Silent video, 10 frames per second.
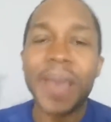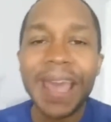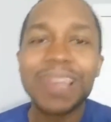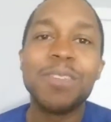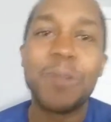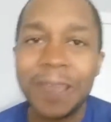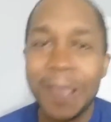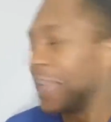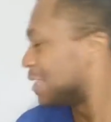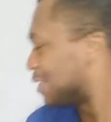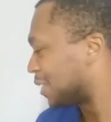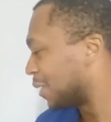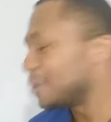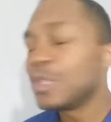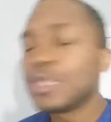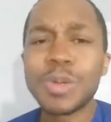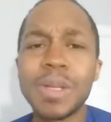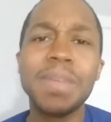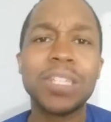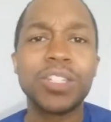But anyway, so you just
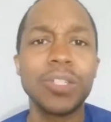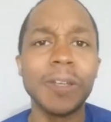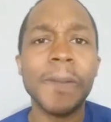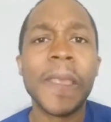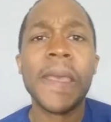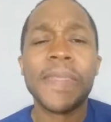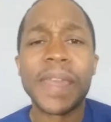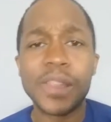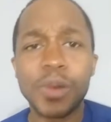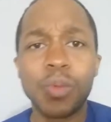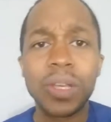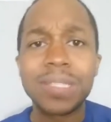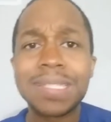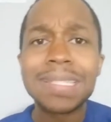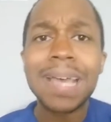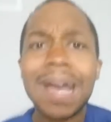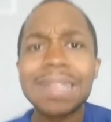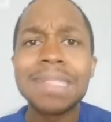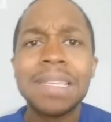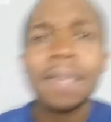want to make sure that you're well
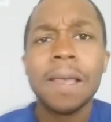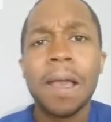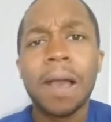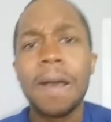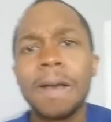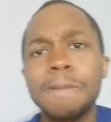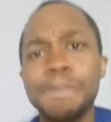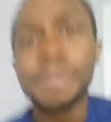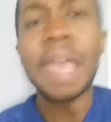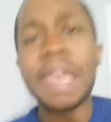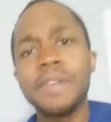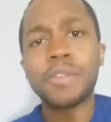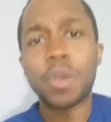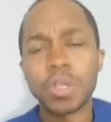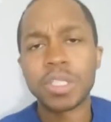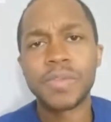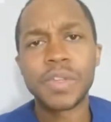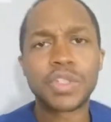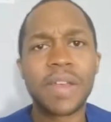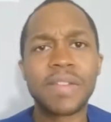stocked. And of course, if
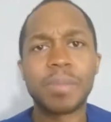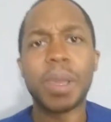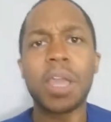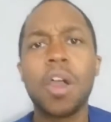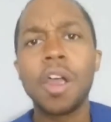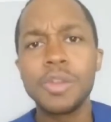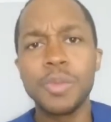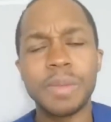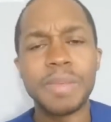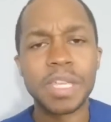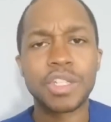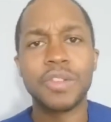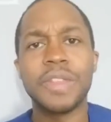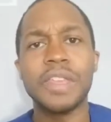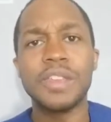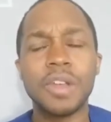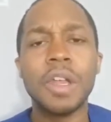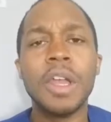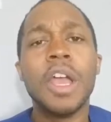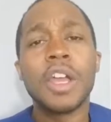you're traveling by car, you want to make sure that
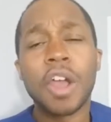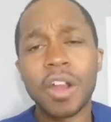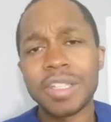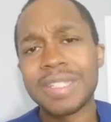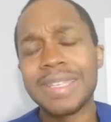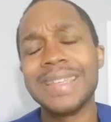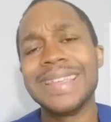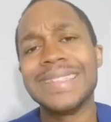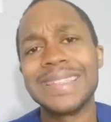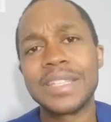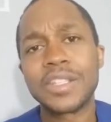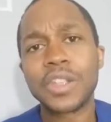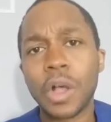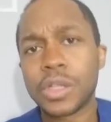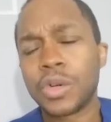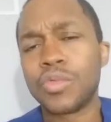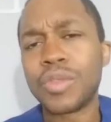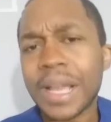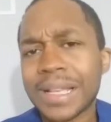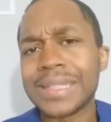your car seat is installed
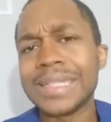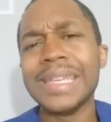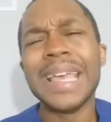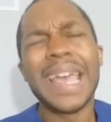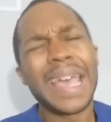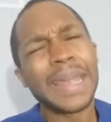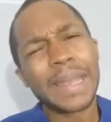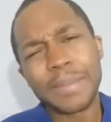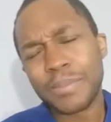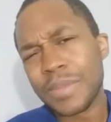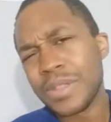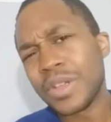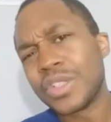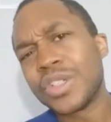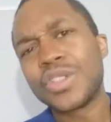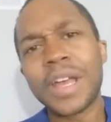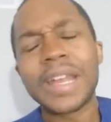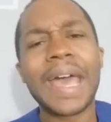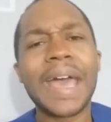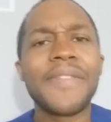correctly, and just
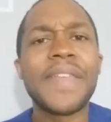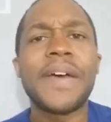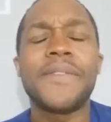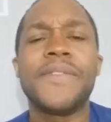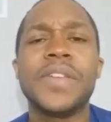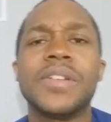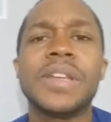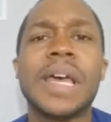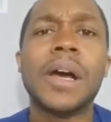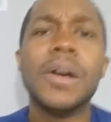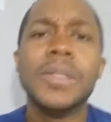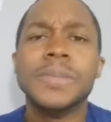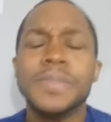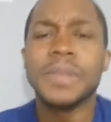try to have that figured out.